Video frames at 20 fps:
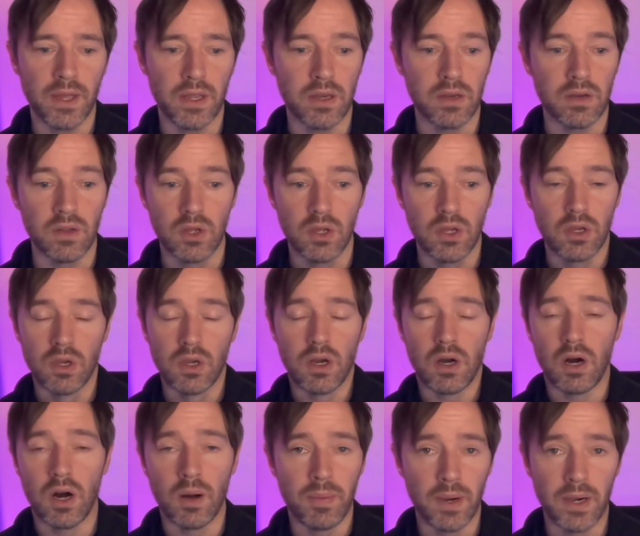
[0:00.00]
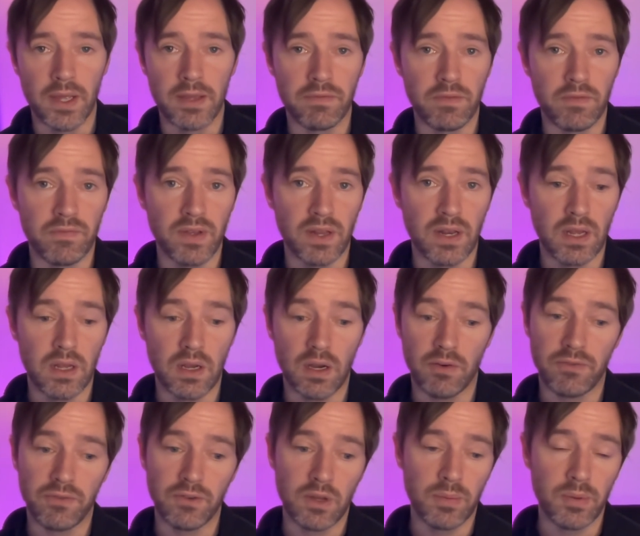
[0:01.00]
And I believe in Villa. I
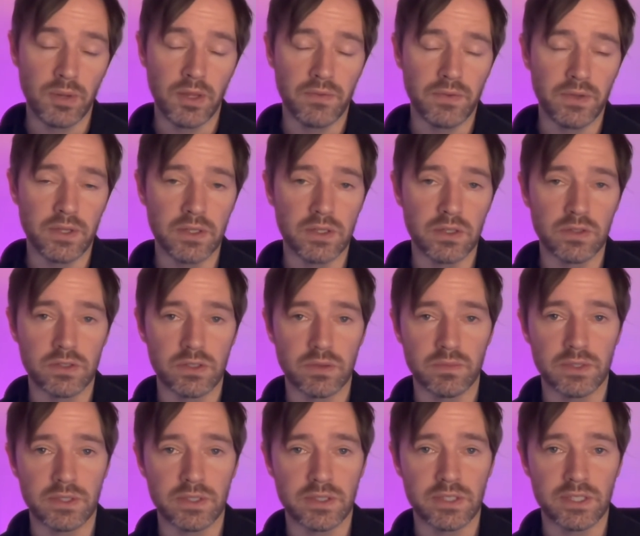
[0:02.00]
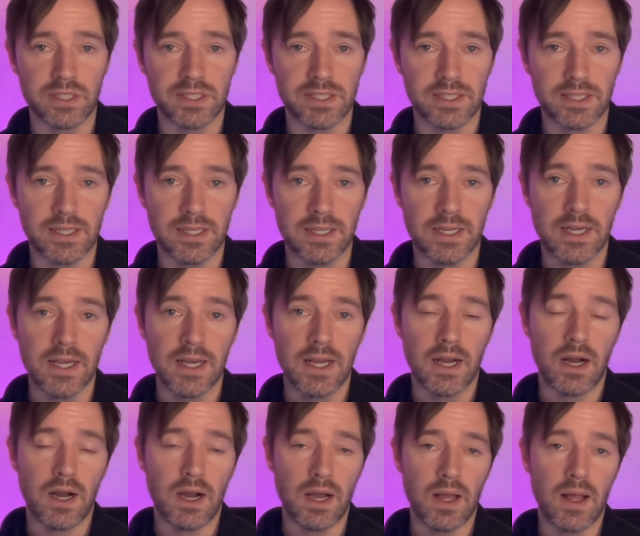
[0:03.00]
fully believe he can do something to City.
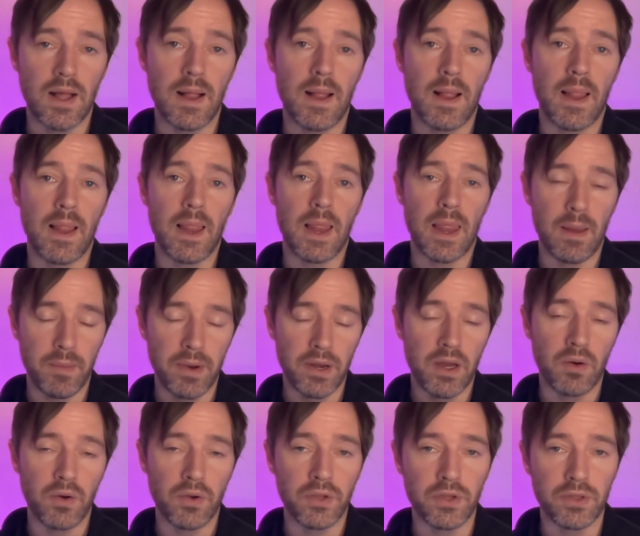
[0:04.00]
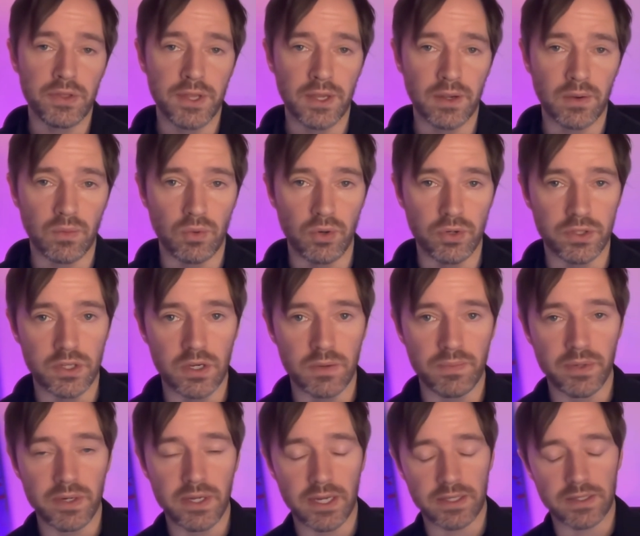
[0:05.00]
Let me know what you think. What do you
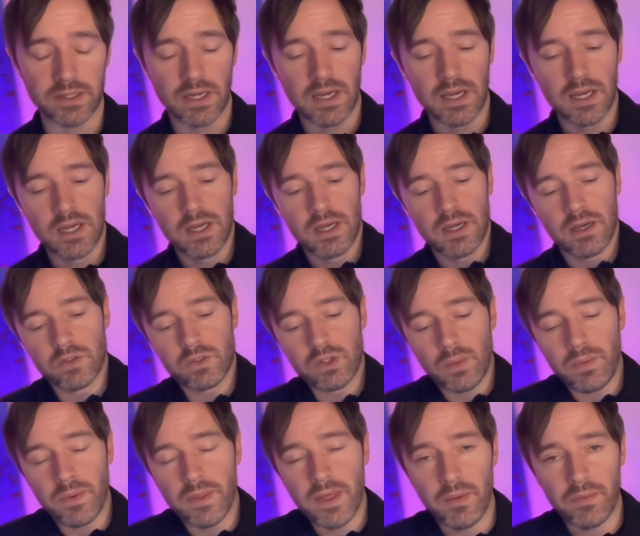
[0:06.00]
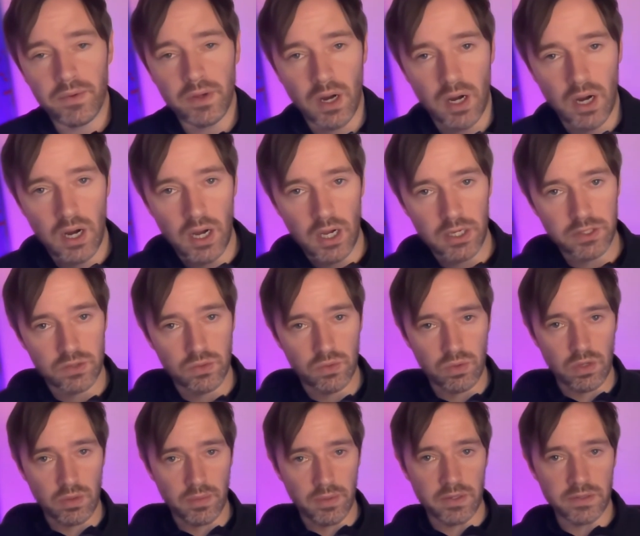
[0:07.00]
predict? On top of that, we've got Arsenal
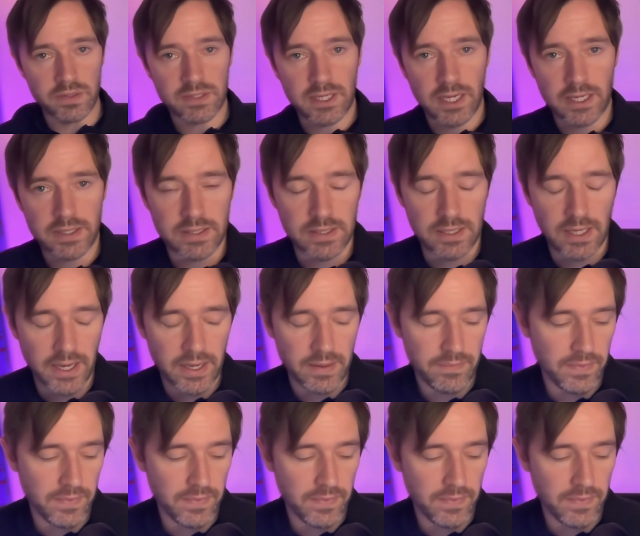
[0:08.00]
coming on Saturday.